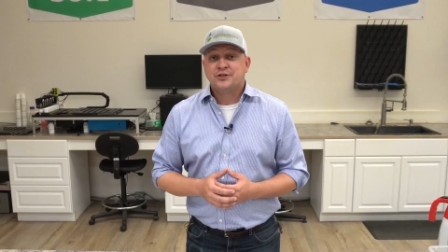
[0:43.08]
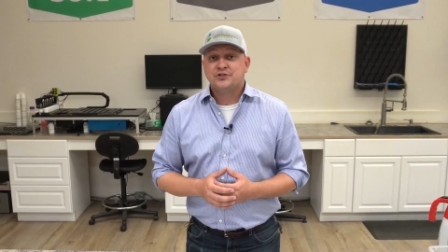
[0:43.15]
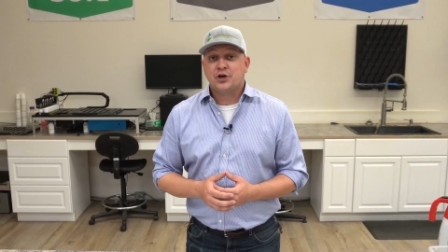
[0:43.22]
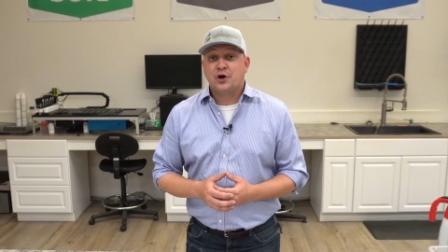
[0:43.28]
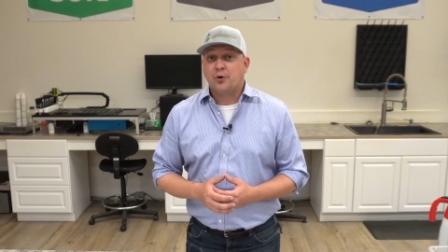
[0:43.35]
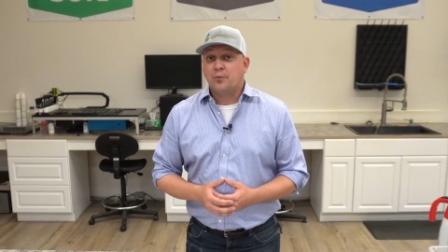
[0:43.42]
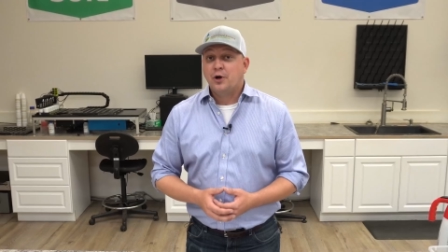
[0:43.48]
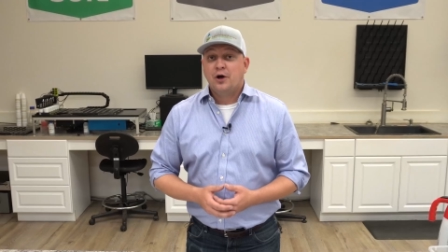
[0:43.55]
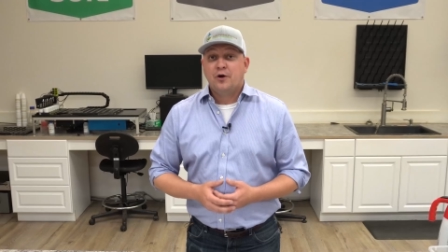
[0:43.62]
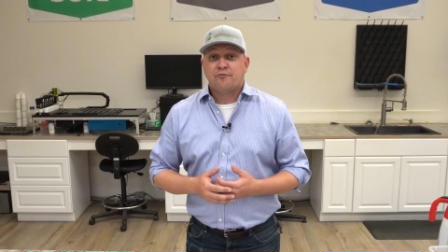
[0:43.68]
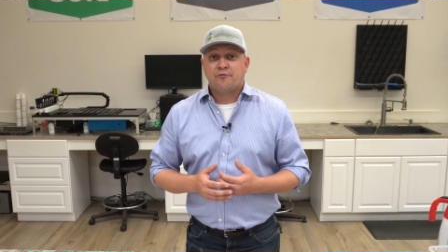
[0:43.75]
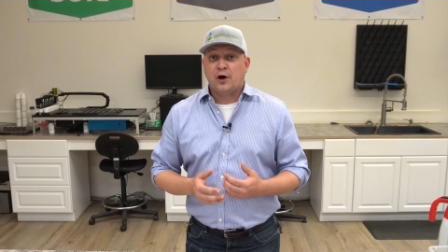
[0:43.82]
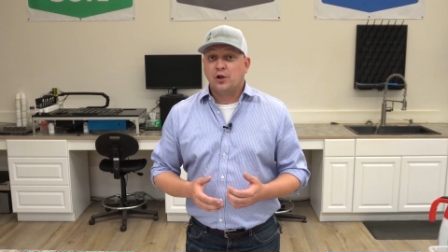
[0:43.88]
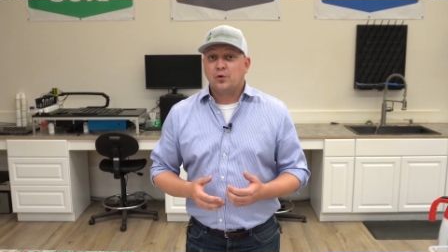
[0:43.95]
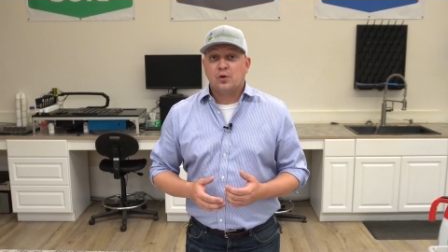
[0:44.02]
So
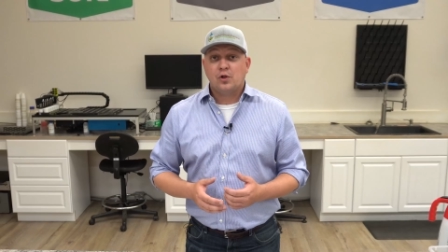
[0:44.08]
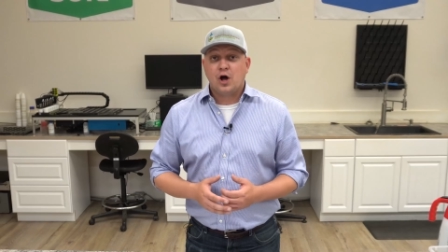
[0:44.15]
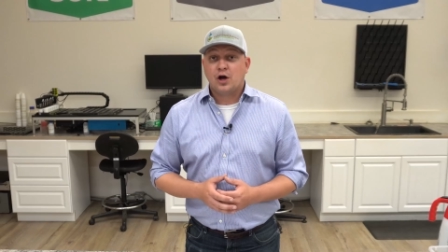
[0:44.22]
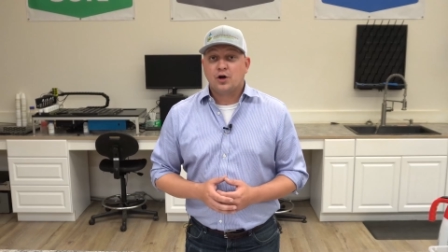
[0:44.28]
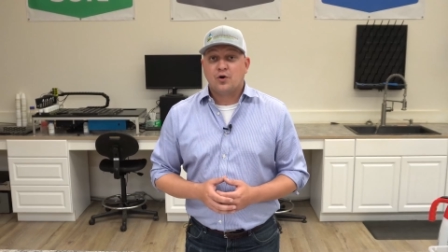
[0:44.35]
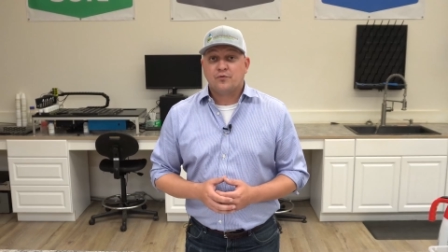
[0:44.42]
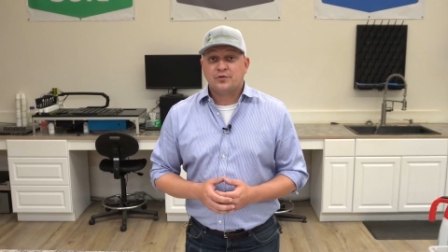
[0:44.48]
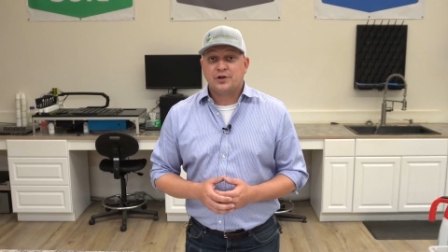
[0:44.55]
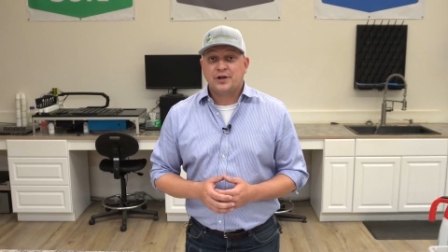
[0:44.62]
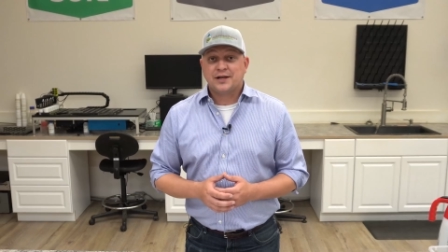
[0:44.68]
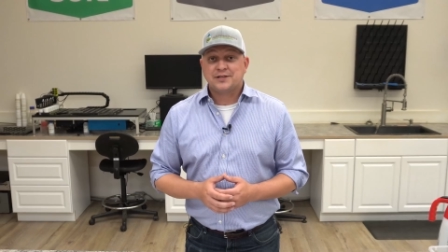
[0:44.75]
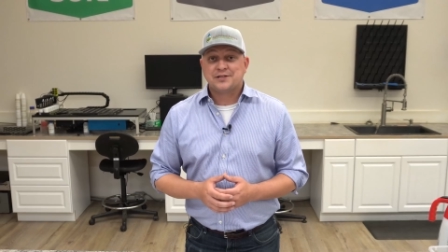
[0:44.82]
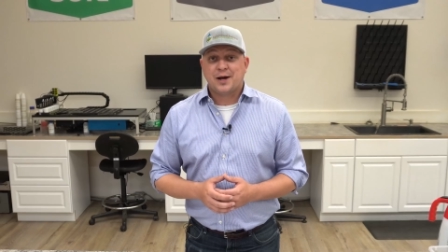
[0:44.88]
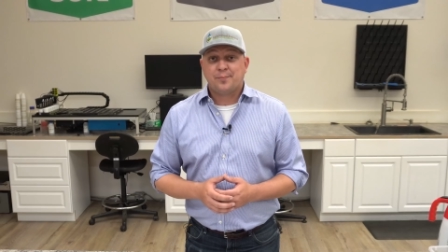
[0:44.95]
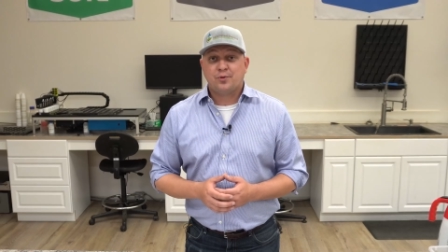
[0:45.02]
follow along over the
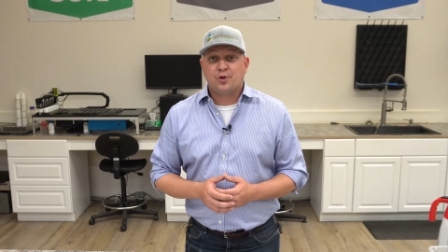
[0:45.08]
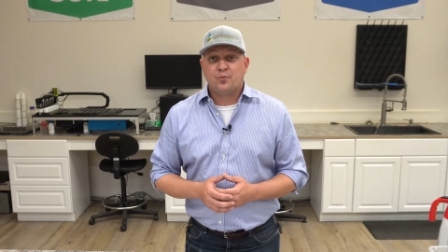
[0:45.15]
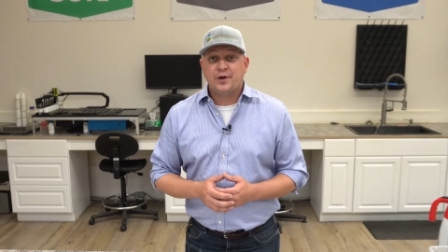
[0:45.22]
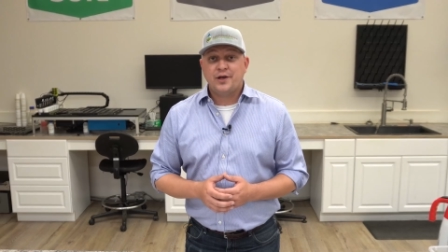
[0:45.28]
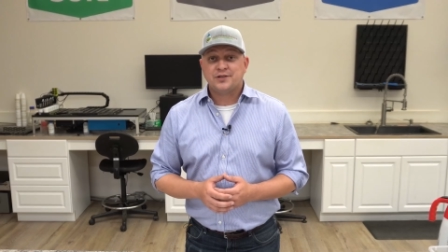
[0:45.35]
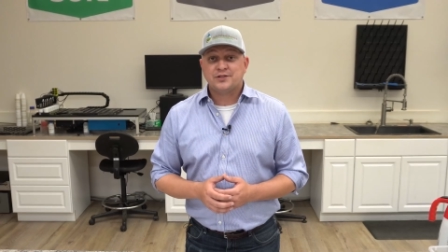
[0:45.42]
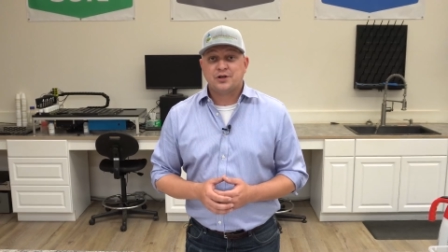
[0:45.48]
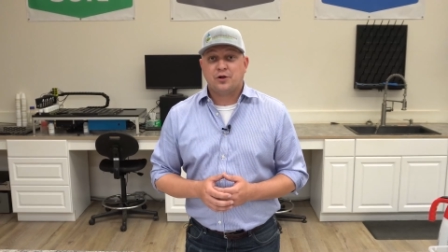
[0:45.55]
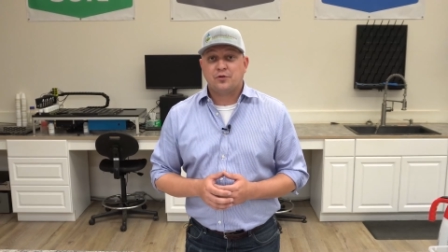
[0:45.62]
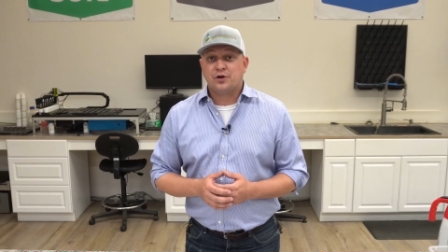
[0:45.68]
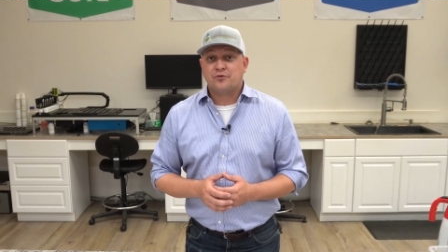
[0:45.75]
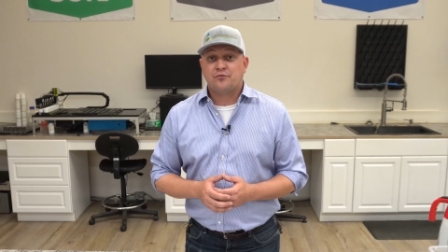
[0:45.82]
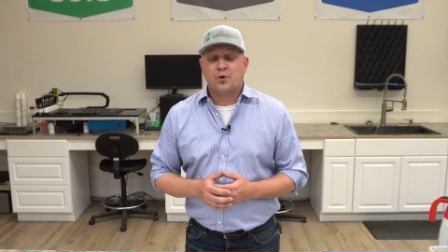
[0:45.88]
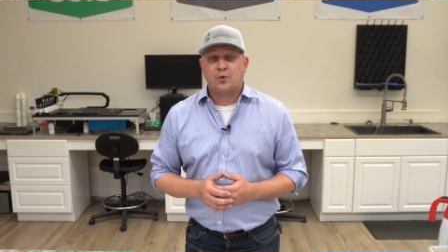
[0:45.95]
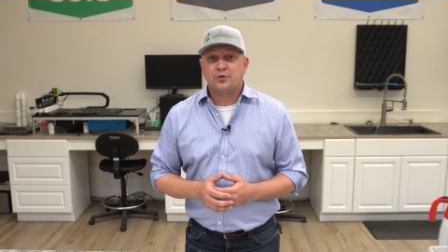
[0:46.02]
next couple of weeks and I'll
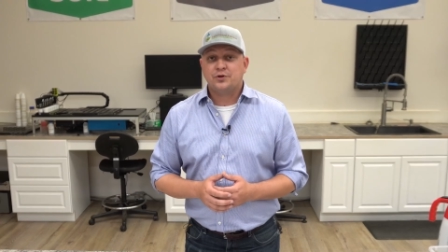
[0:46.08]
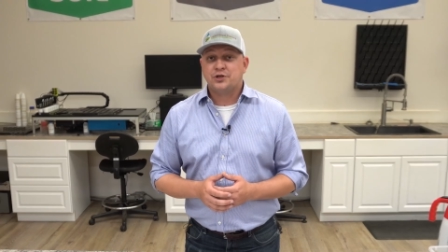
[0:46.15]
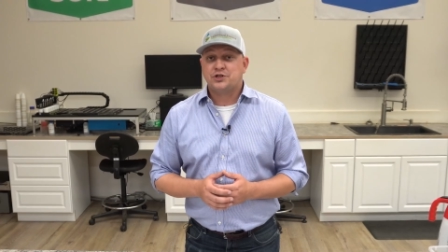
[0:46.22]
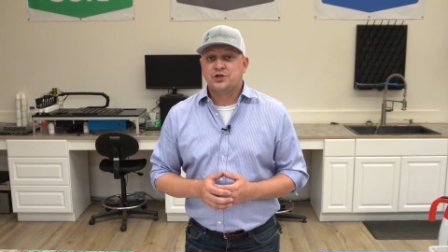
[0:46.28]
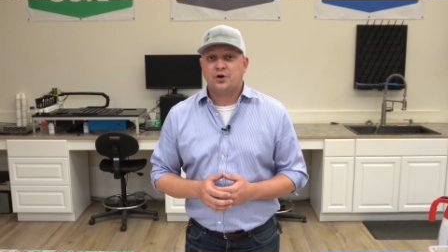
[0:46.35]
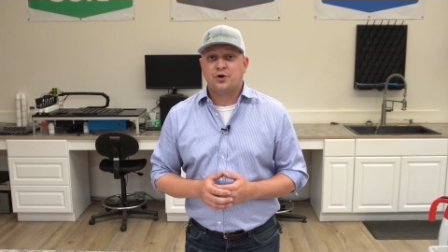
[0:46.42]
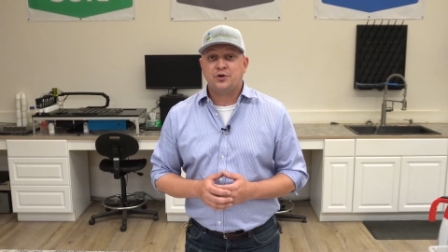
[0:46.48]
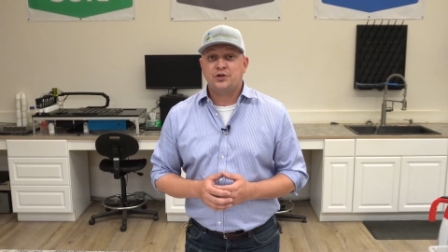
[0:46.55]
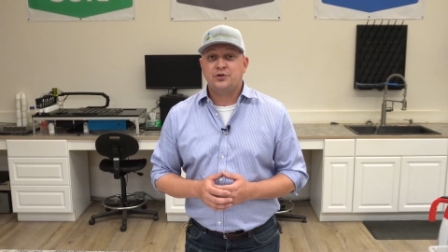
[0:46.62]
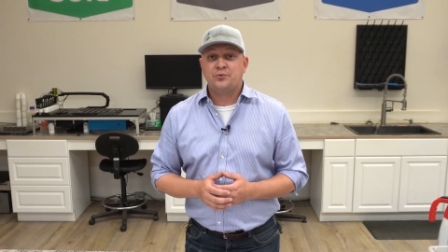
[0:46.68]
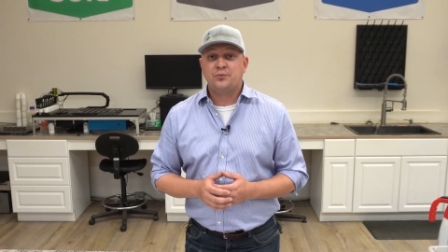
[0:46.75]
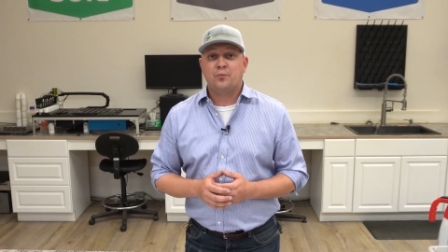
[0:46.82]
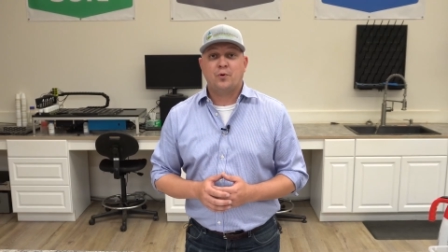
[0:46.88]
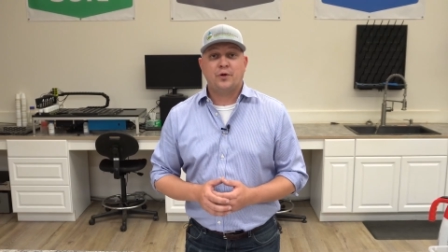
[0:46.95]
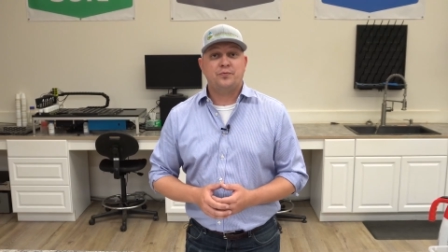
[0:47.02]
look forward to showing
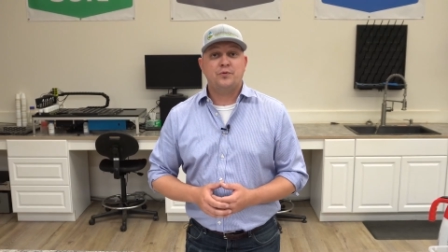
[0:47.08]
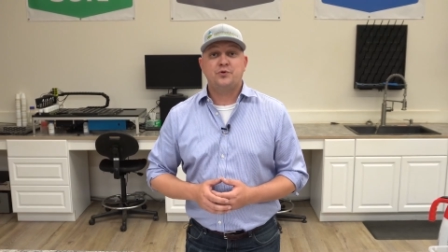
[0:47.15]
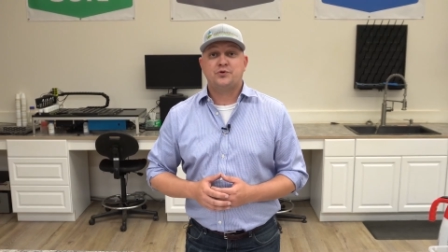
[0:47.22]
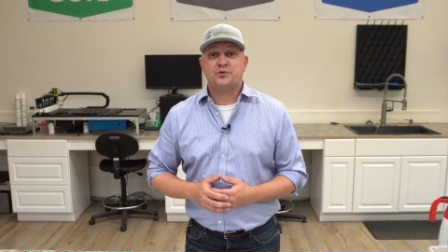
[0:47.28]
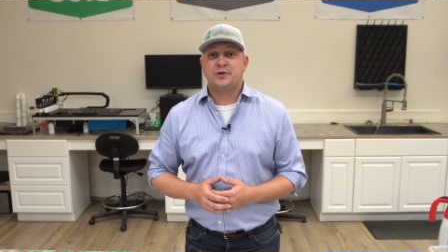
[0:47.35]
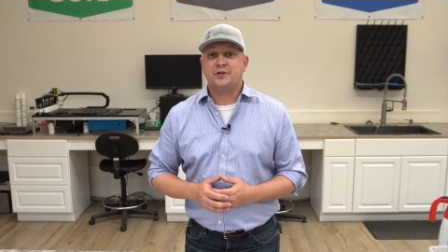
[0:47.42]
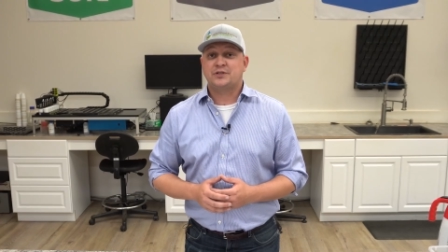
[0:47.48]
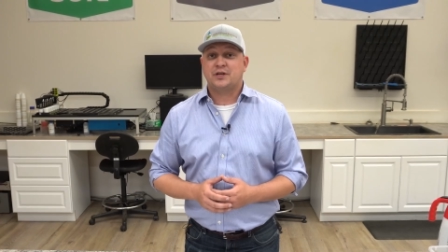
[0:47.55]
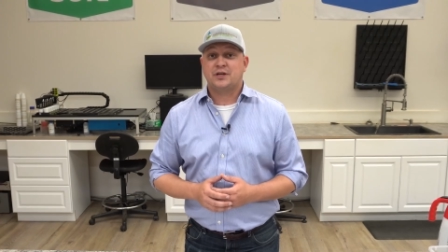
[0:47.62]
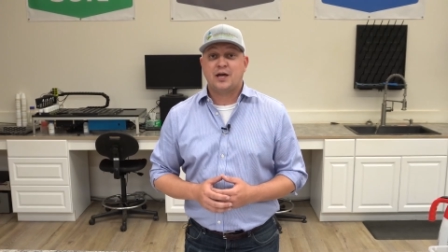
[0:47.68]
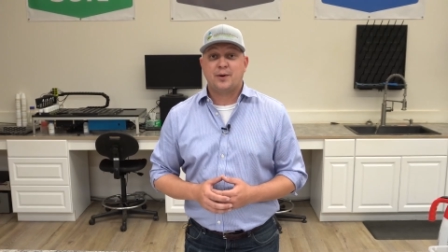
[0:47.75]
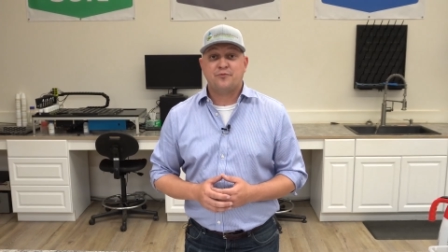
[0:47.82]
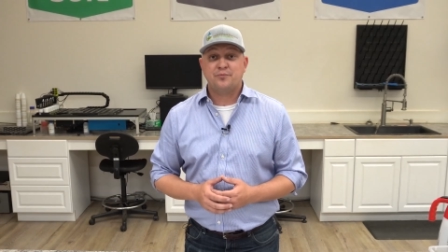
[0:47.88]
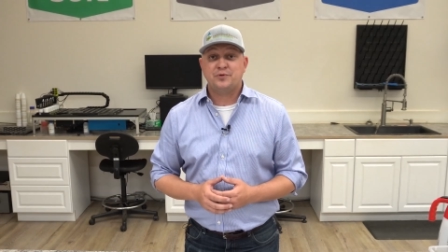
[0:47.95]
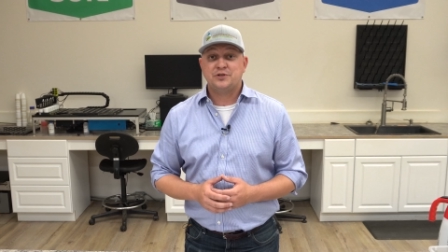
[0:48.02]
you what nutrients can
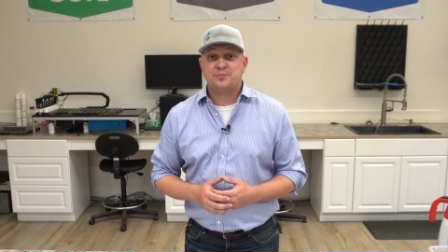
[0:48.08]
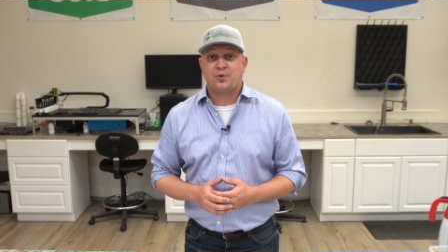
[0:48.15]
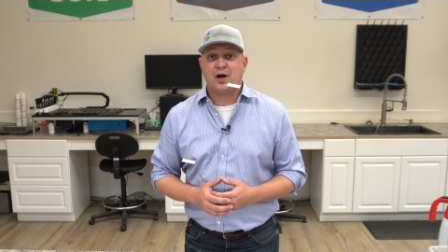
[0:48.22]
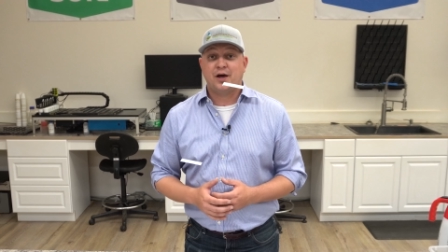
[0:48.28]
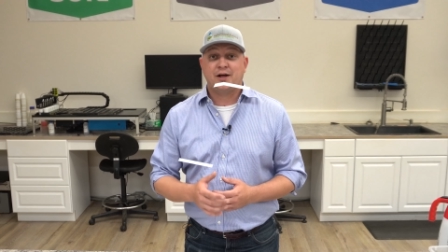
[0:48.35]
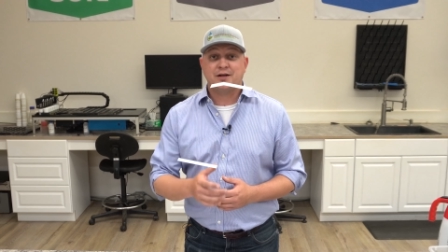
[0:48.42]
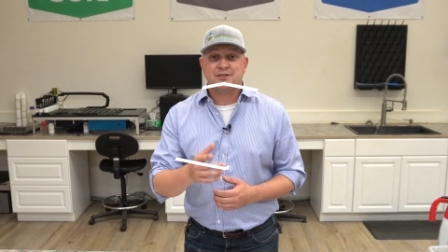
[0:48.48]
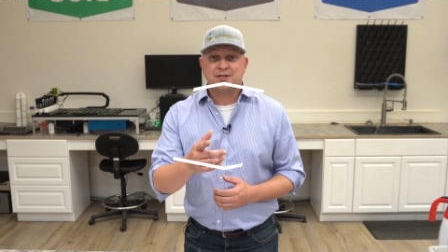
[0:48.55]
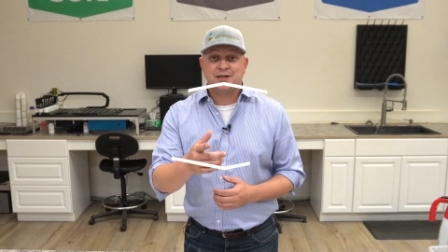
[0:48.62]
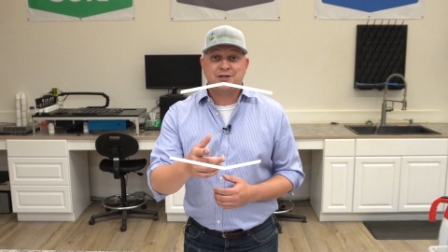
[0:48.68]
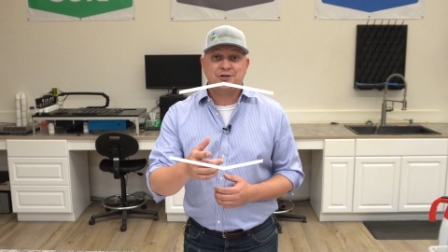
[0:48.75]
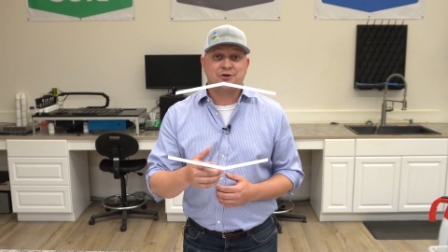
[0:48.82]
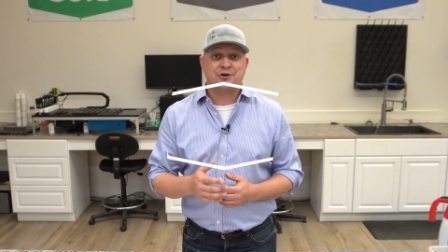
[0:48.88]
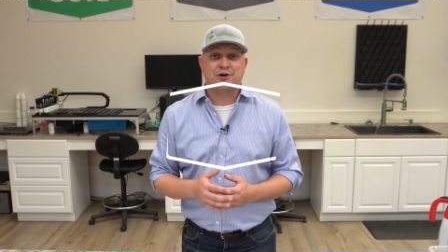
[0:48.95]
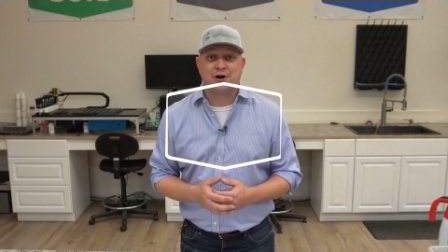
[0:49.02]
come from these products in your